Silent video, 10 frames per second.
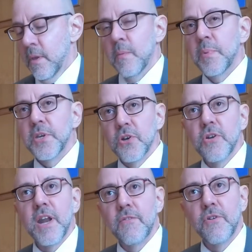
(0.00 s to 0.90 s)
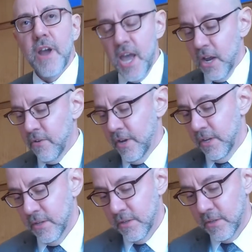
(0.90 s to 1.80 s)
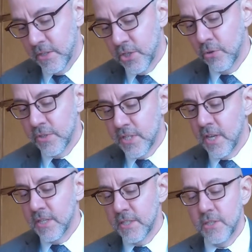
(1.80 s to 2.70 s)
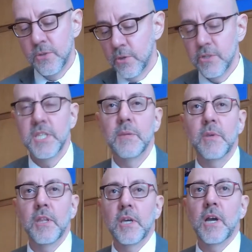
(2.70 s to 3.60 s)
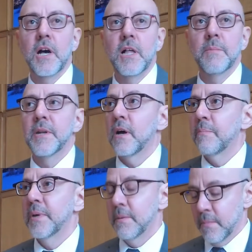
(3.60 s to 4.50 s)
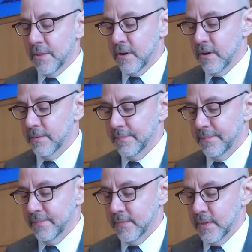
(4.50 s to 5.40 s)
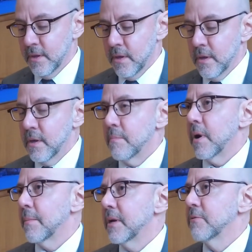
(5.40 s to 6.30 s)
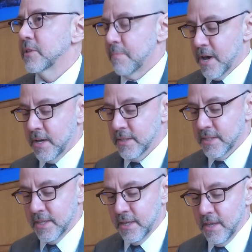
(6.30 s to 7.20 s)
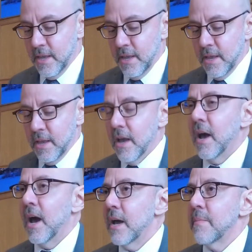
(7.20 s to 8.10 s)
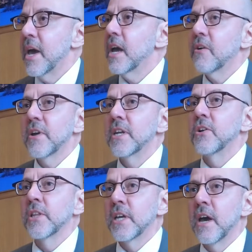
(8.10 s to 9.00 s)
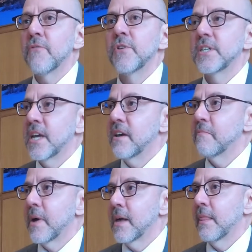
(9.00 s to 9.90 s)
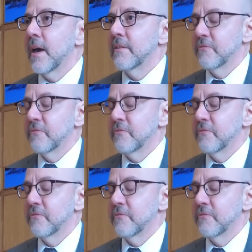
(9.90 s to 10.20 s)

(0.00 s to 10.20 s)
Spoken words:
"But you're never angry," Jo says to her seemingly calm and upbeat mother. Marmee responds, "I'm angry nearly every day of my life."